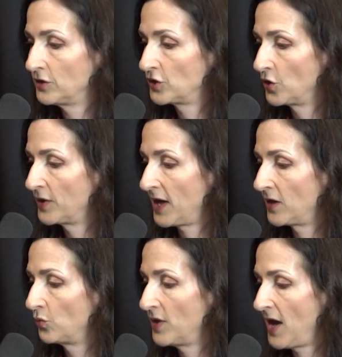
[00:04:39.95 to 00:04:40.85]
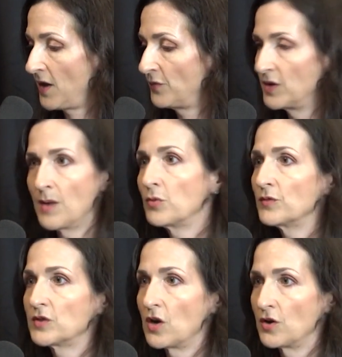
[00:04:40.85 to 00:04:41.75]
So again, we have the number
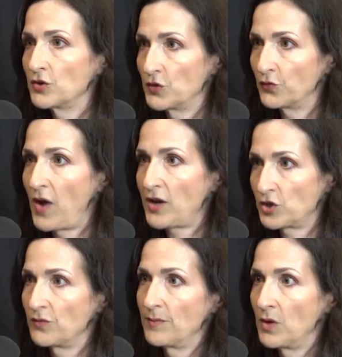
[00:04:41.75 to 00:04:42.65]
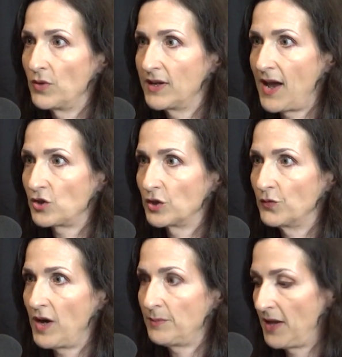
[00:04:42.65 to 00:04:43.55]
of stars, the fraction of them that we can actually
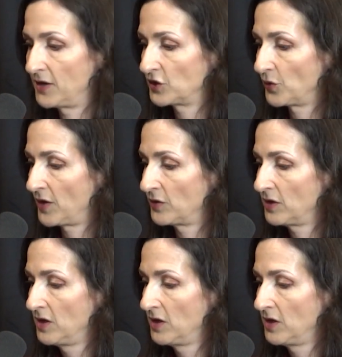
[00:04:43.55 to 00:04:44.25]
find planets around.